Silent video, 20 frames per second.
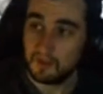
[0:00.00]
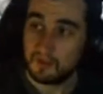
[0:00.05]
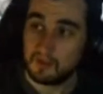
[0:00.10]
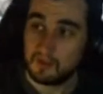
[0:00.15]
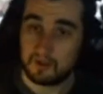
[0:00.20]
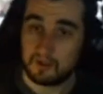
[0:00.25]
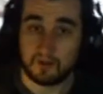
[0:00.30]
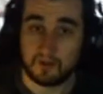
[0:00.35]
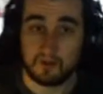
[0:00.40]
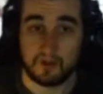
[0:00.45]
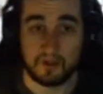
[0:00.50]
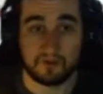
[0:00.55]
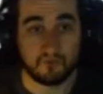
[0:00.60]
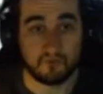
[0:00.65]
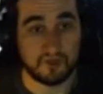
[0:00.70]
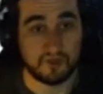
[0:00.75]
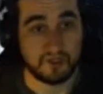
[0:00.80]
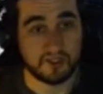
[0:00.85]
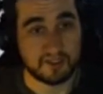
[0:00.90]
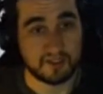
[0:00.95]
and
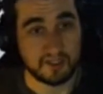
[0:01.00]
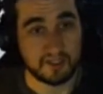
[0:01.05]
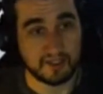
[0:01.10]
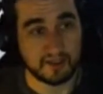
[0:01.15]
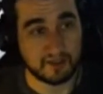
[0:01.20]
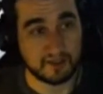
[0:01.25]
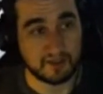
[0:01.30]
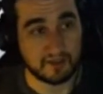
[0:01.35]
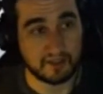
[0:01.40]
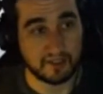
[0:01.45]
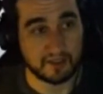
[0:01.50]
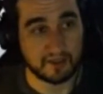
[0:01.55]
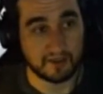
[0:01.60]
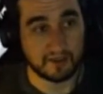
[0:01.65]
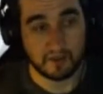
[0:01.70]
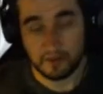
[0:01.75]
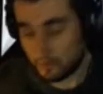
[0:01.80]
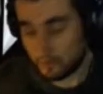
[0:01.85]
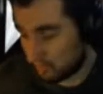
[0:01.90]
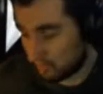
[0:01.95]
reach that
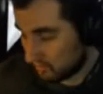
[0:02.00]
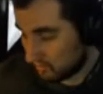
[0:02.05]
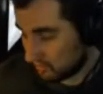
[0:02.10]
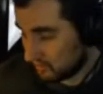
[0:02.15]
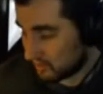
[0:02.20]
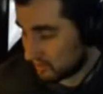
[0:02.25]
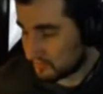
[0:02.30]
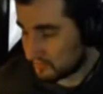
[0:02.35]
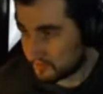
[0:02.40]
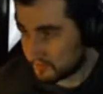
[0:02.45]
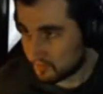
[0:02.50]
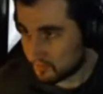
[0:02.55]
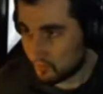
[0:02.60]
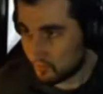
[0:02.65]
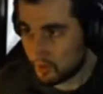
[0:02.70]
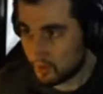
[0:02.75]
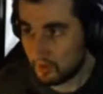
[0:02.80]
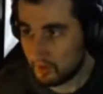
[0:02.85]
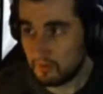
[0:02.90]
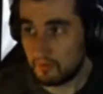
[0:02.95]
hole on the
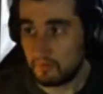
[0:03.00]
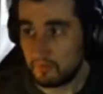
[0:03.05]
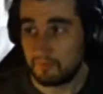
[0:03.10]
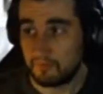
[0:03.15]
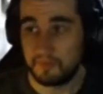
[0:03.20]
wall,